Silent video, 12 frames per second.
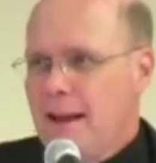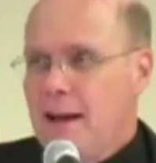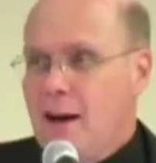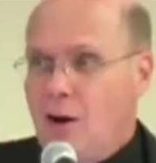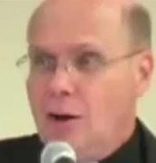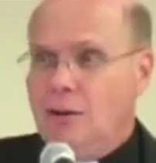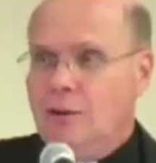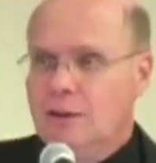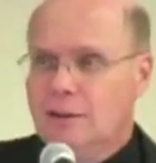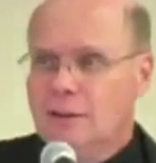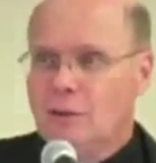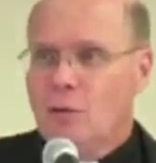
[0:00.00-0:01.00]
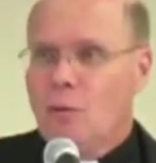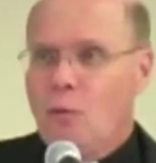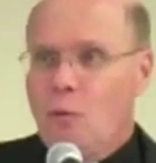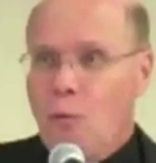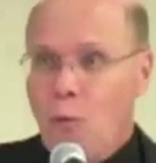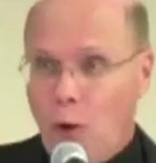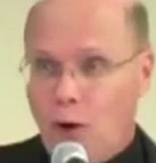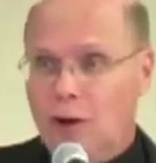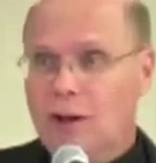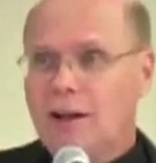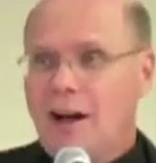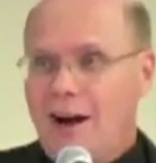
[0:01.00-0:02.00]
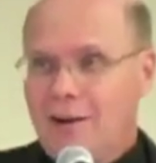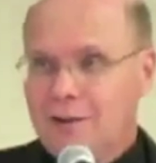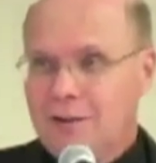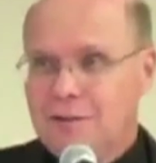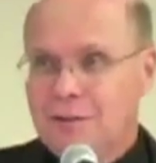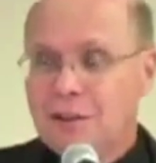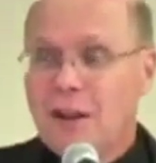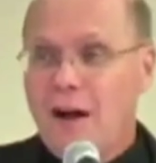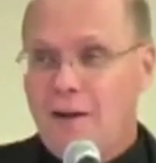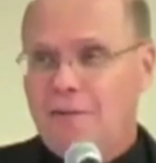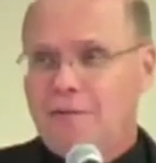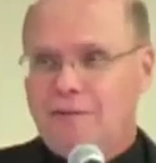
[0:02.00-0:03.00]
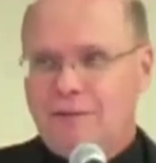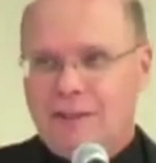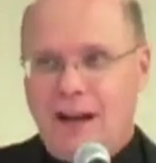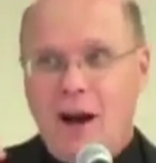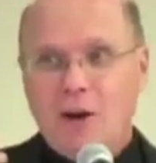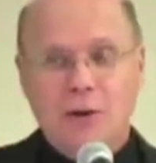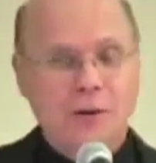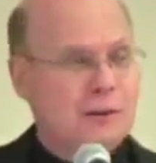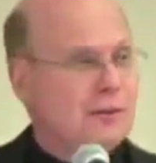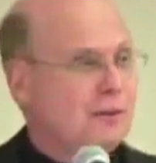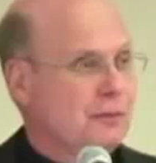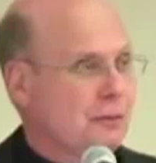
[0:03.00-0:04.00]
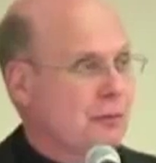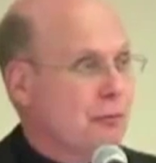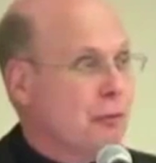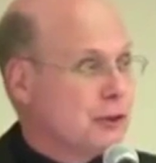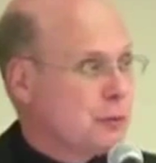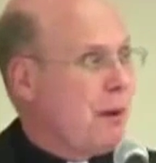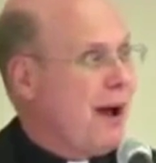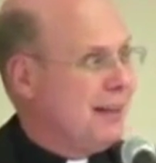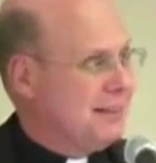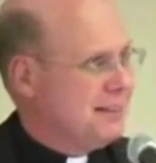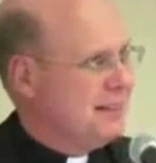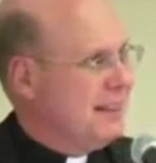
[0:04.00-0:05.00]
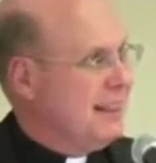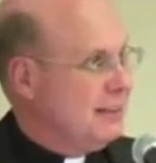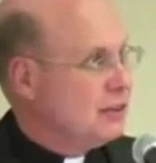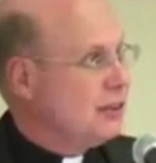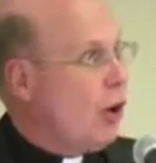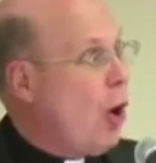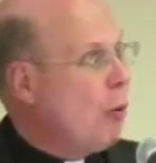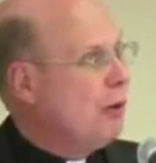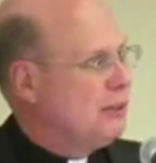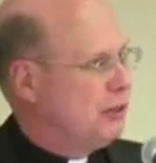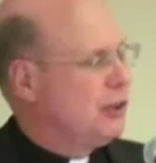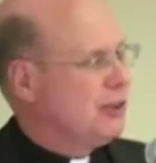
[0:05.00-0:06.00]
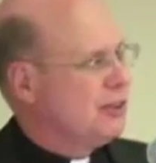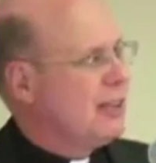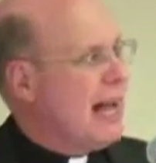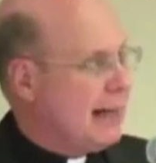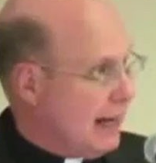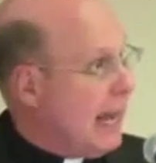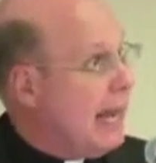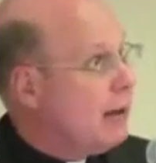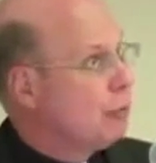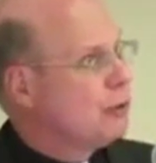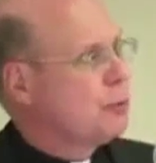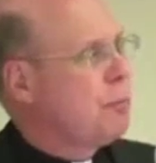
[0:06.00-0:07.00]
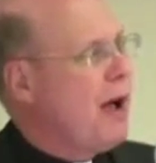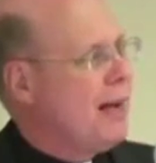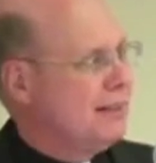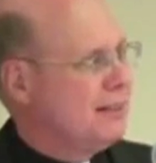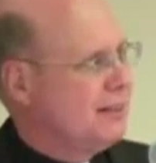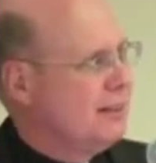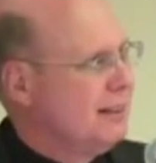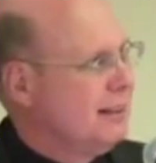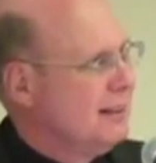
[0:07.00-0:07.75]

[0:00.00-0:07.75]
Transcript: And our work, our love, our response is always just that, a response.